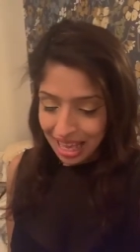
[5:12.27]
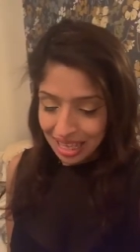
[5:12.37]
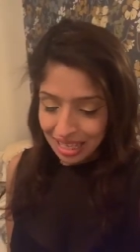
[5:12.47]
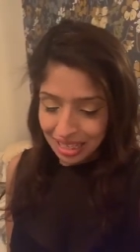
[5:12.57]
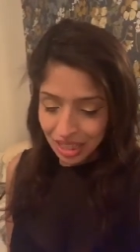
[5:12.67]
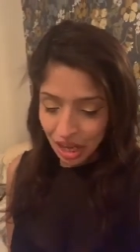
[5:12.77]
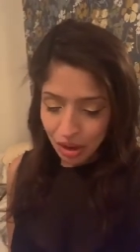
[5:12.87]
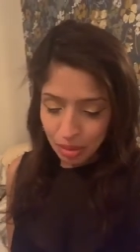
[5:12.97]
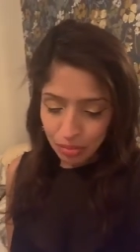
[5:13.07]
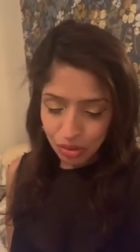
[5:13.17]
So
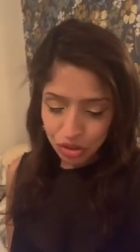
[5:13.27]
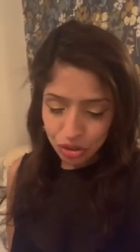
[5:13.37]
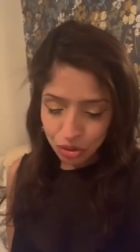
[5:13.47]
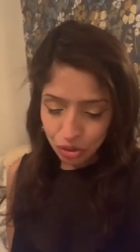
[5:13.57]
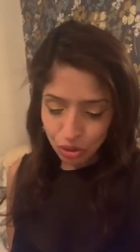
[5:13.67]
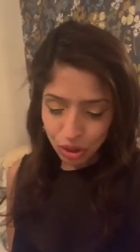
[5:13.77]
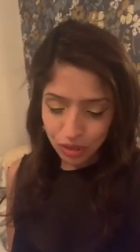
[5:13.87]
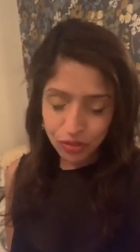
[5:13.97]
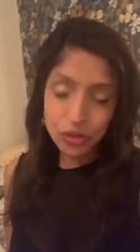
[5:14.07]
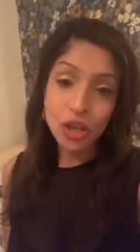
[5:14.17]
I'm not sure
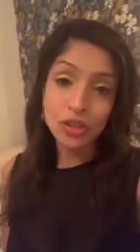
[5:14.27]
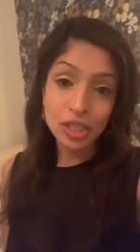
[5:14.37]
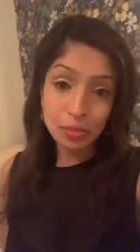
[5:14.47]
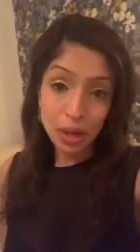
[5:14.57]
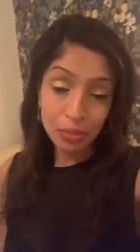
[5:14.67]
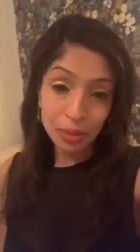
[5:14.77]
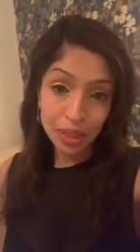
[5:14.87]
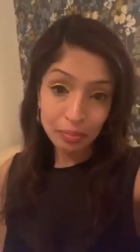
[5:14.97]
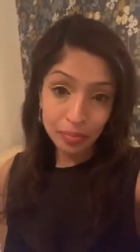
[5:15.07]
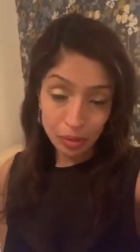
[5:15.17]
if you know this about
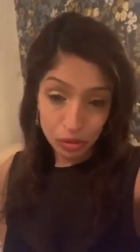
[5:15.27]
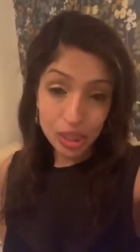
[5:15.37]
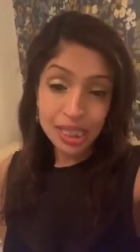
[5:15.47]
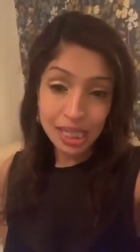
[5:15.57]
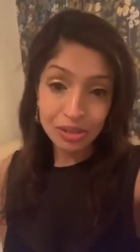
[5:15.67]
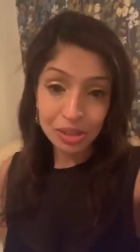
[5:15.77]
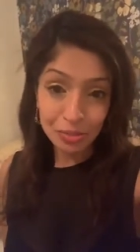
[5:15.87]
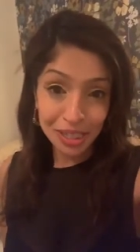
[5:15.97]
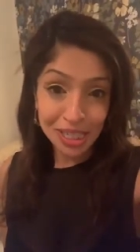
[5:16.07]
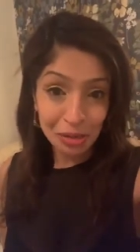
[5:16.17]
me. I'm looking down because I'm
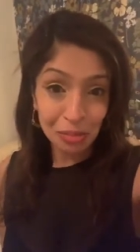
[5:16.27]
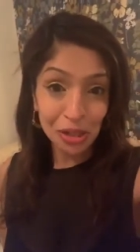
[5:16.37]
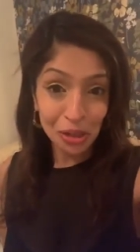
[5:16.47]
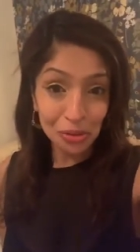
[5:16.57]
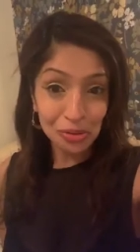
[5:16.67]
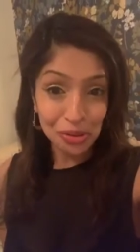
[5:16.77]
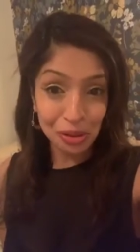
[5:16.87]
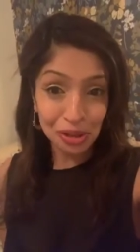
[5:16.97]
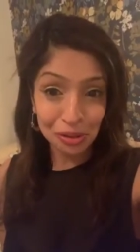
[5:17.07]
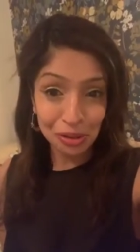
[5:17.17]
looking down at my notes so
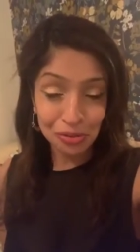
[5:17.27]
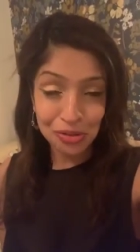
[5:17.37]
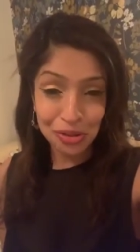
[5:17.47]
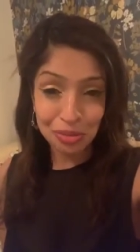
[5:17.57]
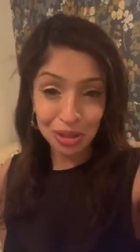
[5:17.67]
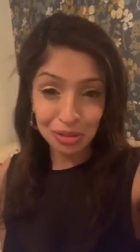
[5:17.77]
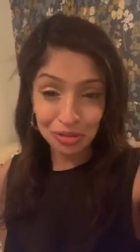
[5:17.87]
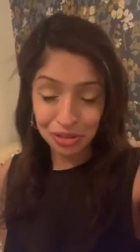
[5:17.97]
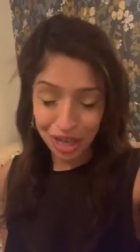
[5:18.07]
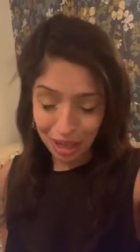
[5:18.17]
I don't go off too much off
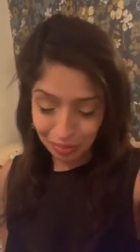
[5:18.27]
track.